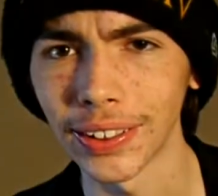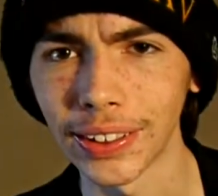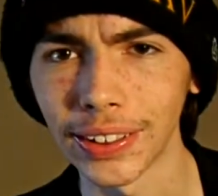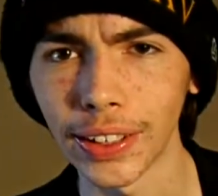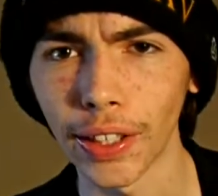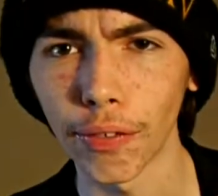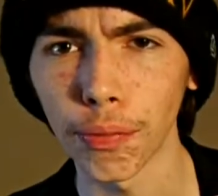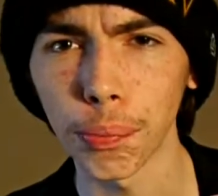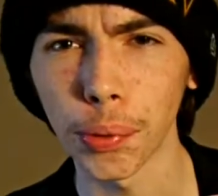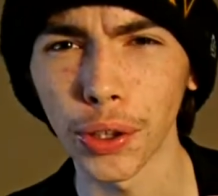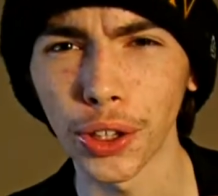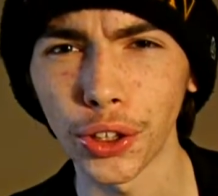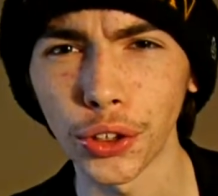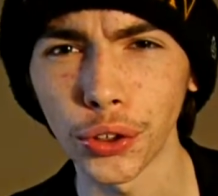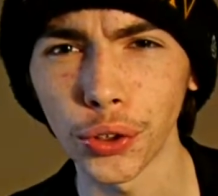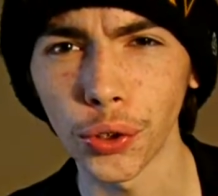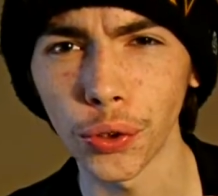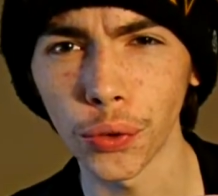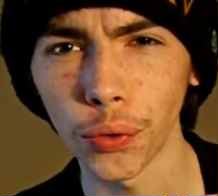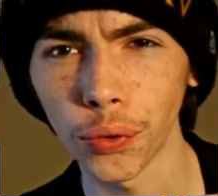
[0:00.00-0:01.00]
stuff pretty
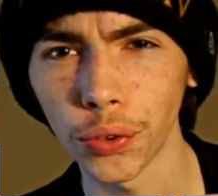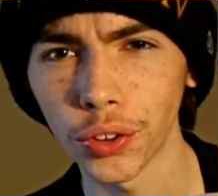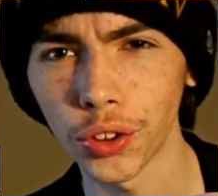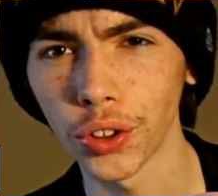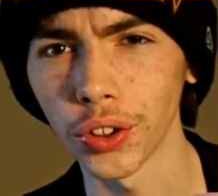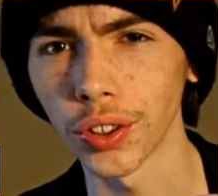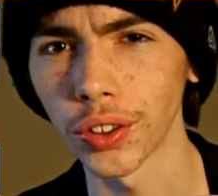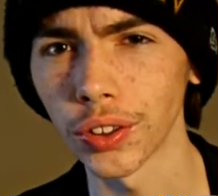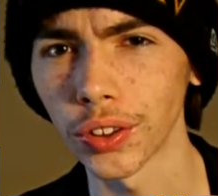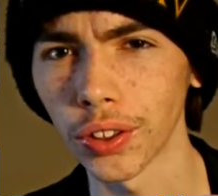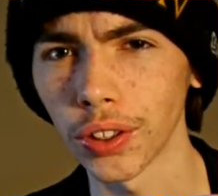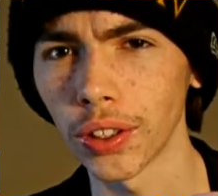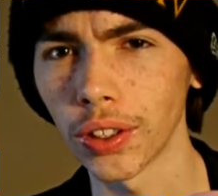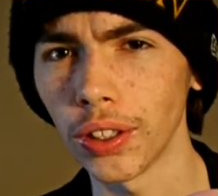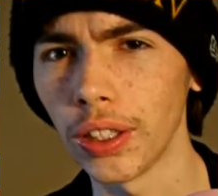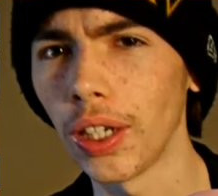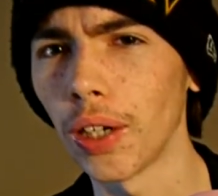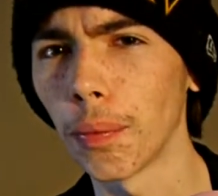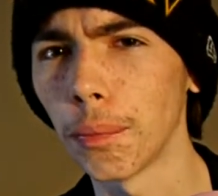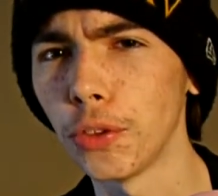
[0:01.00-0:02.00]
soon, just,
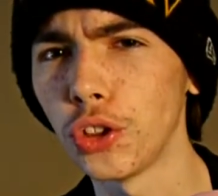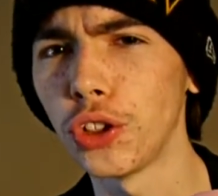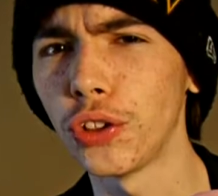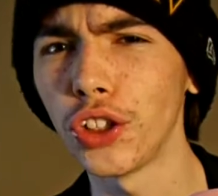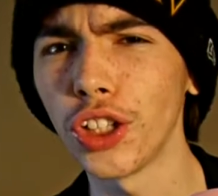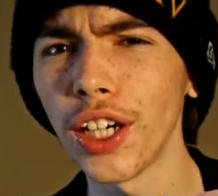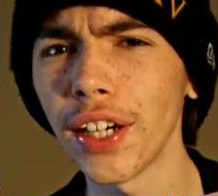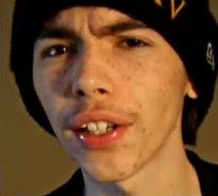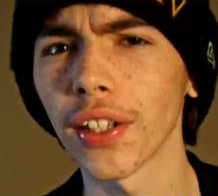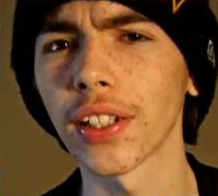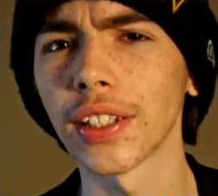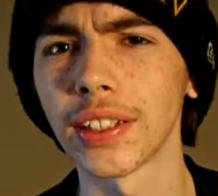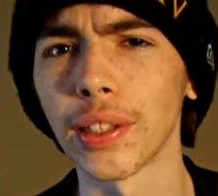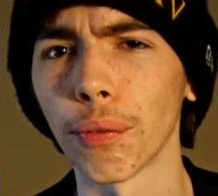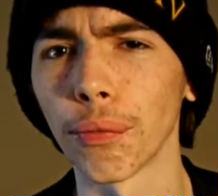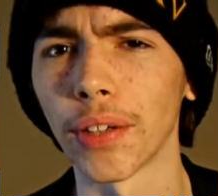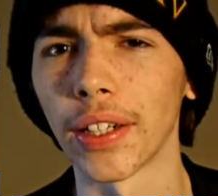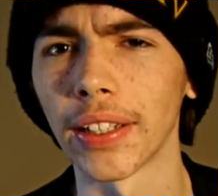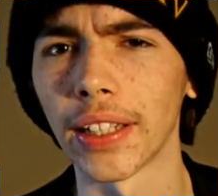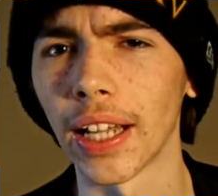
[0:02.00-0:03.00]
you know, generic stuff
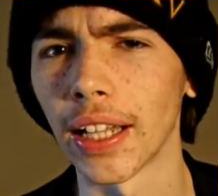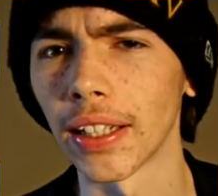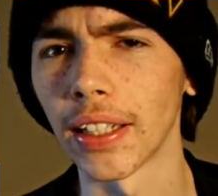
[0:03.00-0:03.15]
like that.